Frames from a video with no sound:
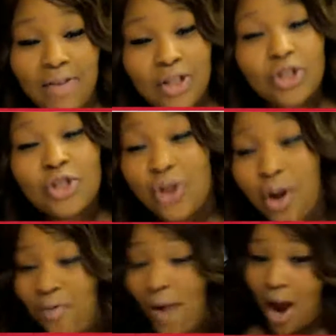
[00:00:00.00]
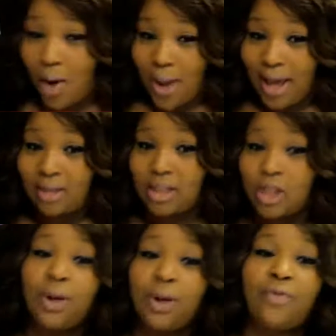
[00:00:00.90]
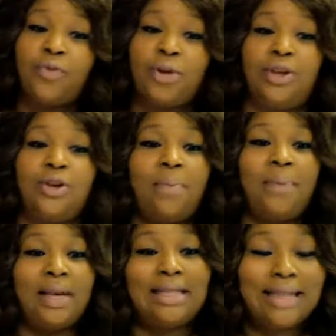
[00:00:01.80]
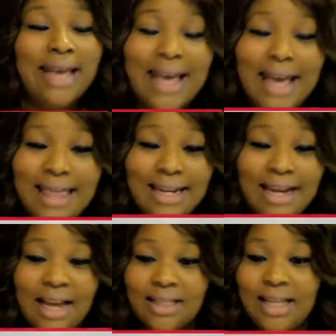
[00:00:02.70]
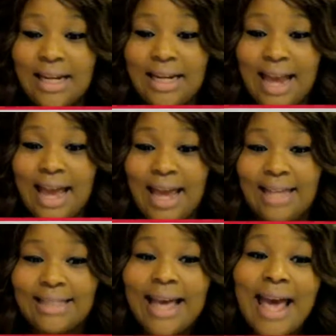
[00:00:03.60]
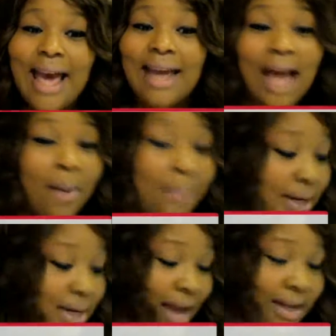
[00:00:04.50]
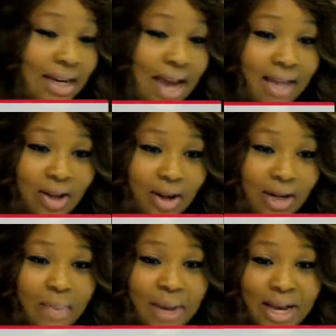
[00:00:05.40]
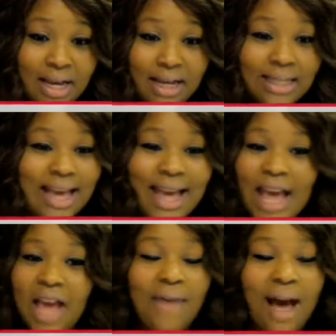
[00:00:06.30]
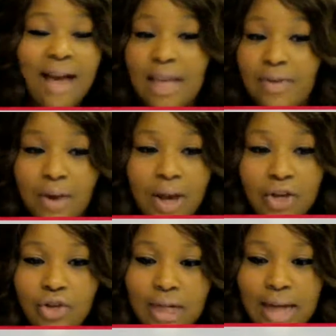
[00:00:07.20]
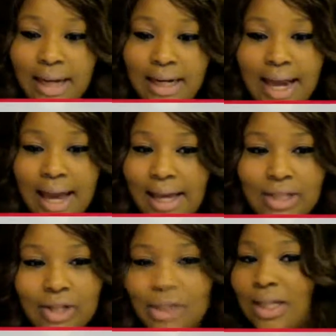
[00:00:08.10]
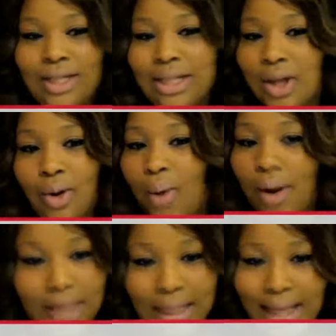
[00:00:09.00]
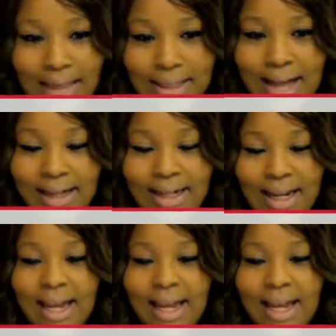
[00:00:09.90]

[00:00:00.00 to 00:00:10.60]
surefire ways to spring forward in your business in the next 90 days. And I'm putting 90 days on it because if I give you 180 days, you just going to work the last 90.